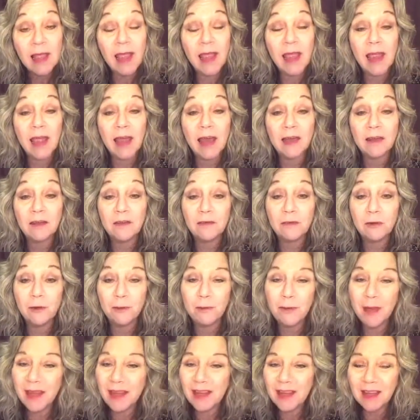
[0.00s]
And for
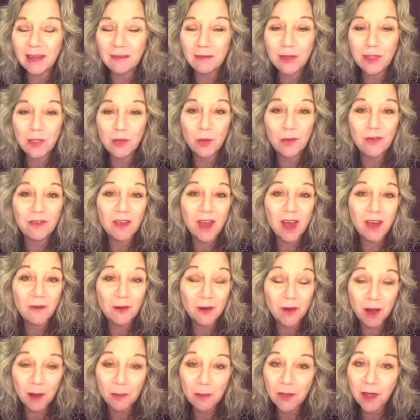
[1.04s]
many of us, we've
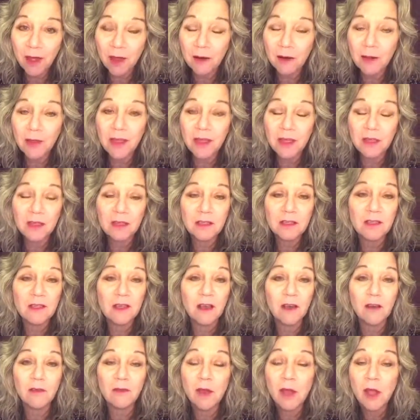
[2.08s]
covered up that authentic
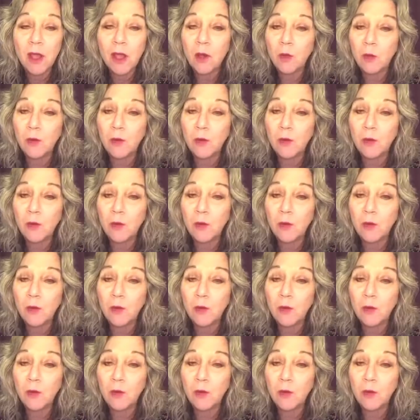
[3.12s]
self.